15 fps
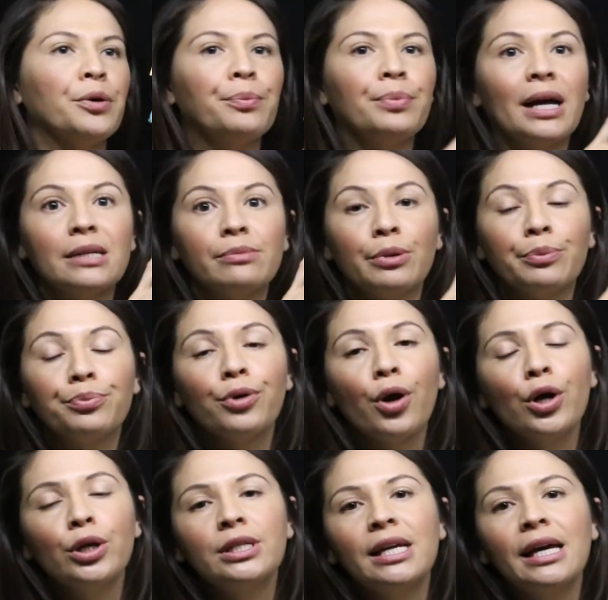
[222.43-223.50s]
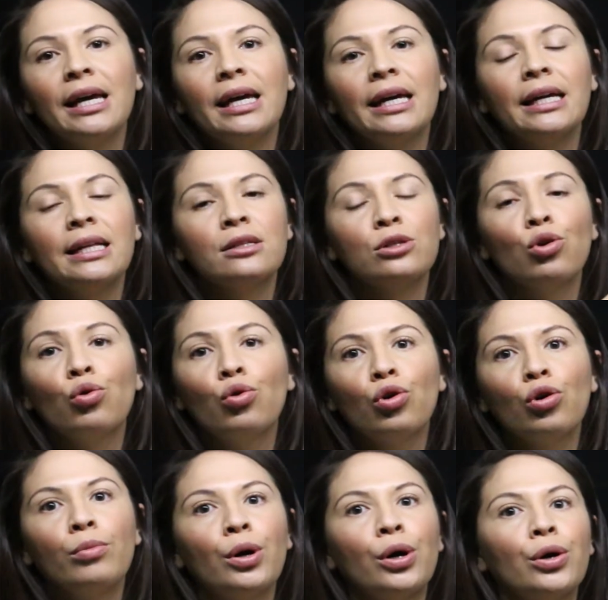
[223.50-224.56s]
plasma proteins,
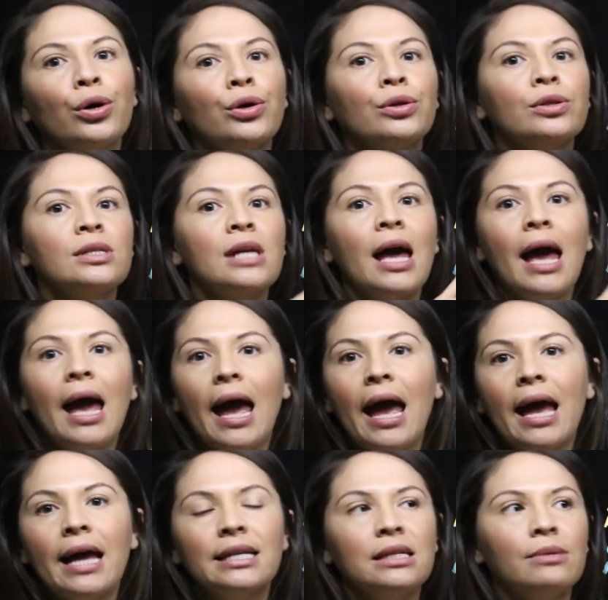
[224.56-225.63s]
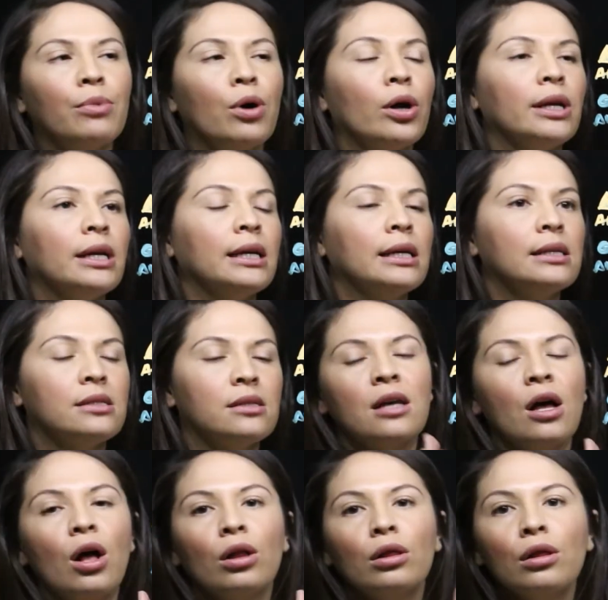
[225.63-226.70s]
hormones, antibodies,
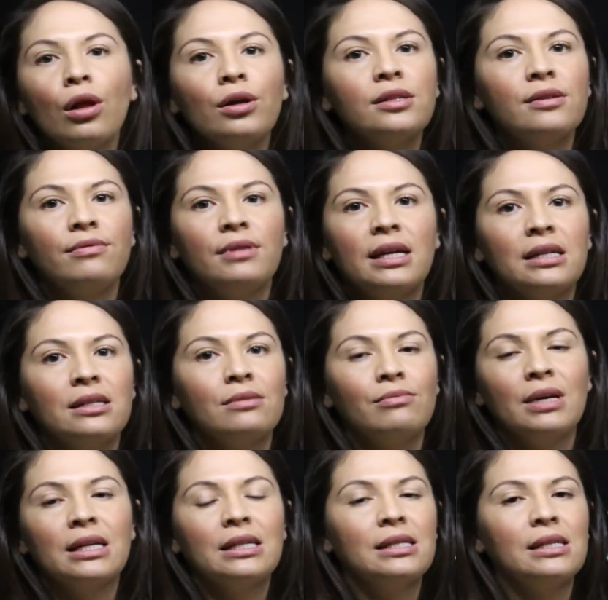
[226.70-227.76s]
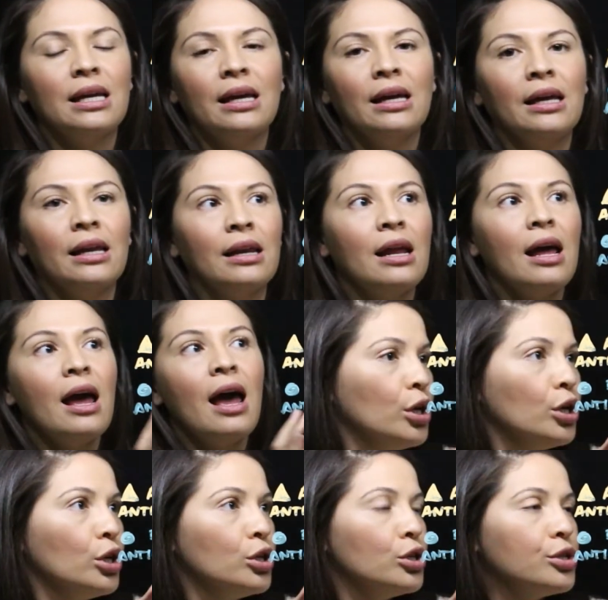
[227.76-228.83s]
lots of things mixed in.
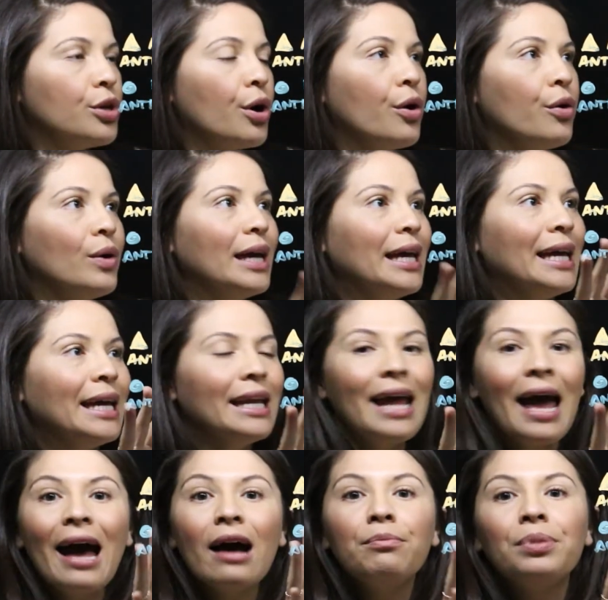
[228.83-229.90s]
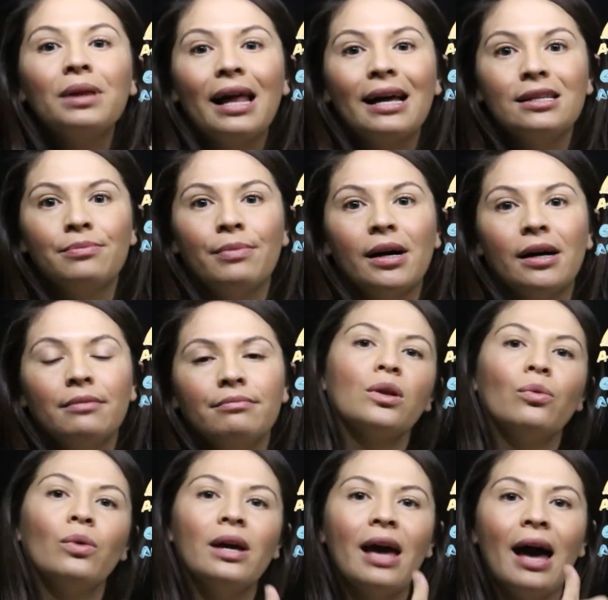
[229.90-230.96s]
So in our plasma,
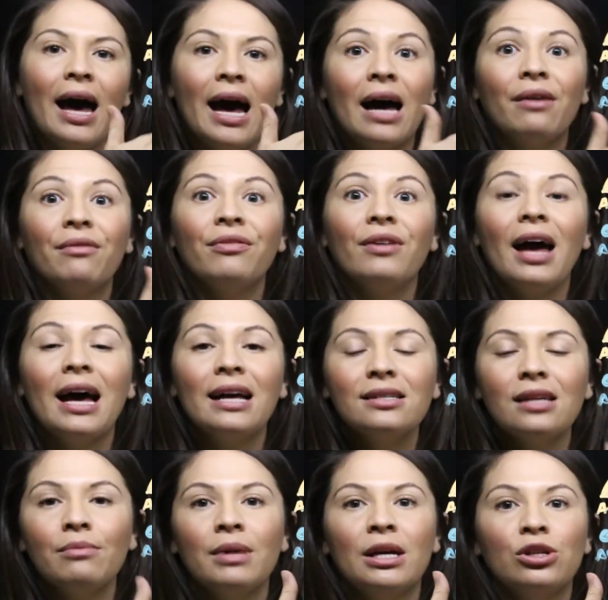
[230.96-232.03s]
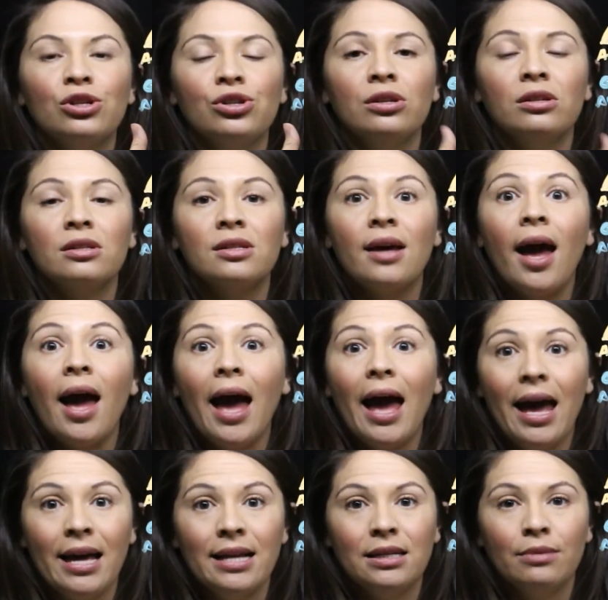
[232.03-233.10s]
we have, as I mentioned,
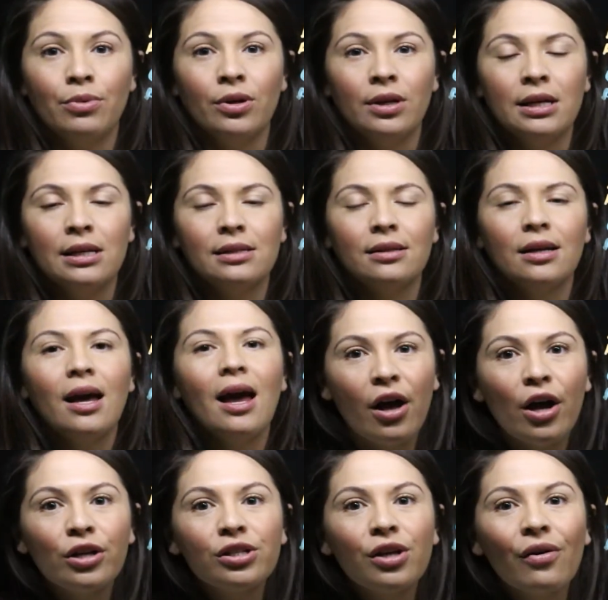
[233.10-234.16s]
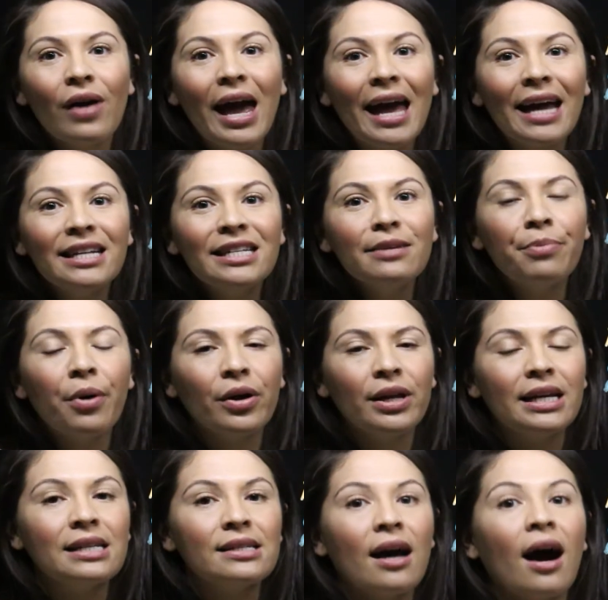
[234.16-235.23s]
antibodies. So
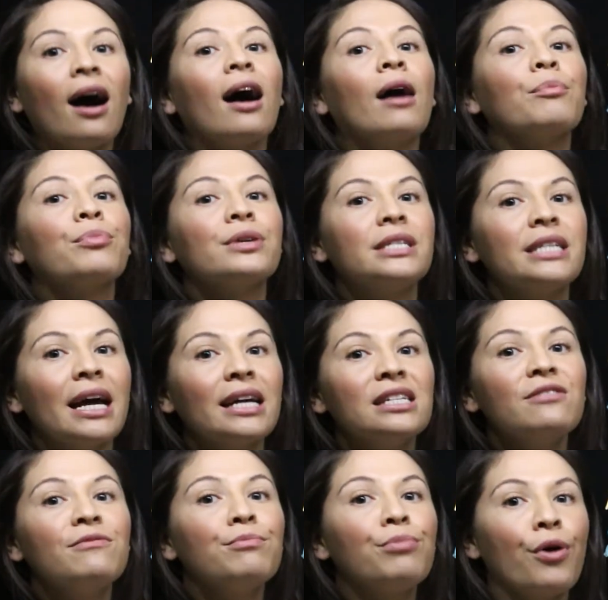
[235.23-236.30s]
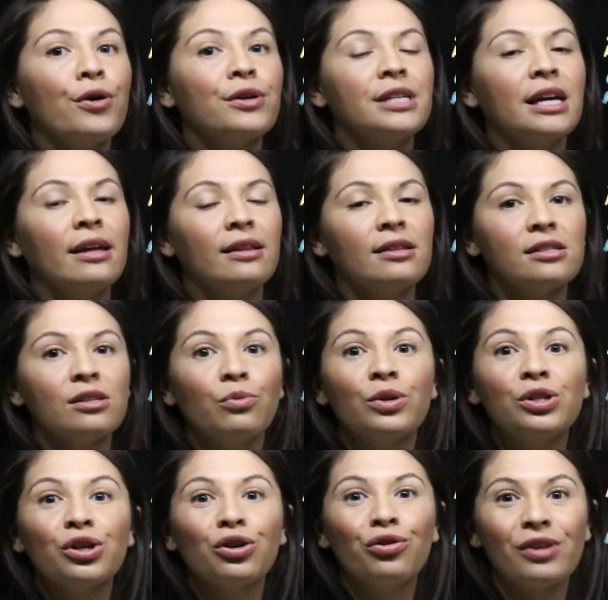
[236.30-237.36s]
antibodies are protective proteins which
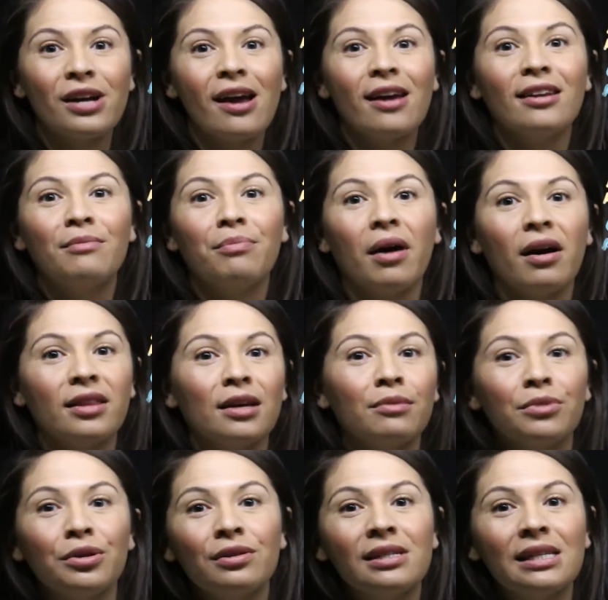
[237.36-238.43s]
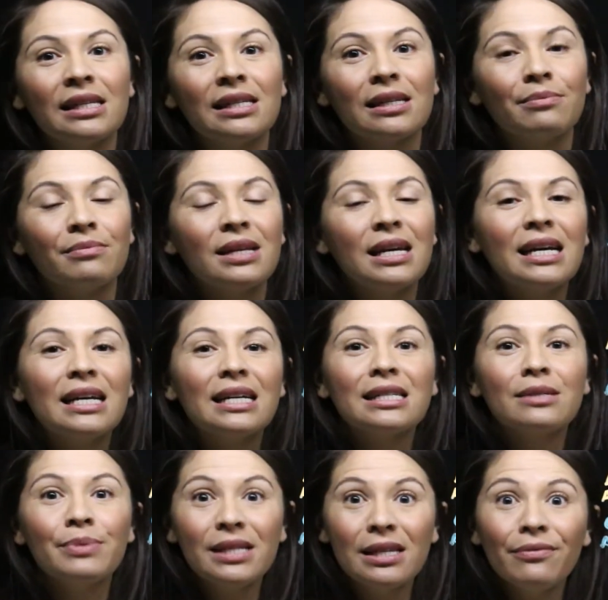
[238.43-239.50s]
are created by the immune system,
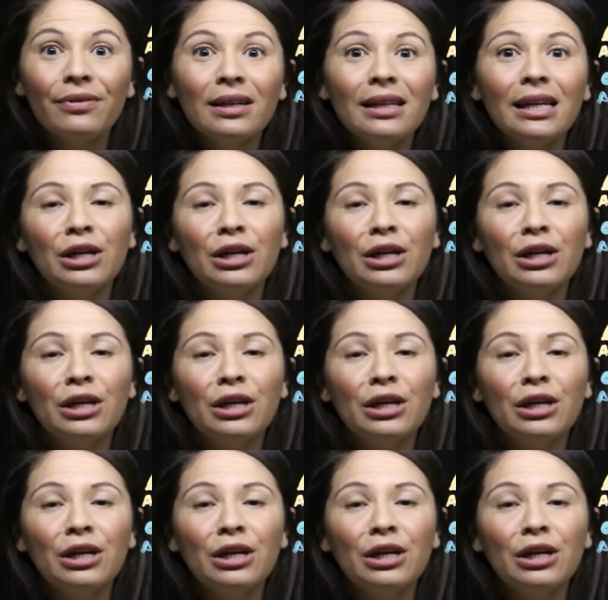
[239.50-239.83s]
specifically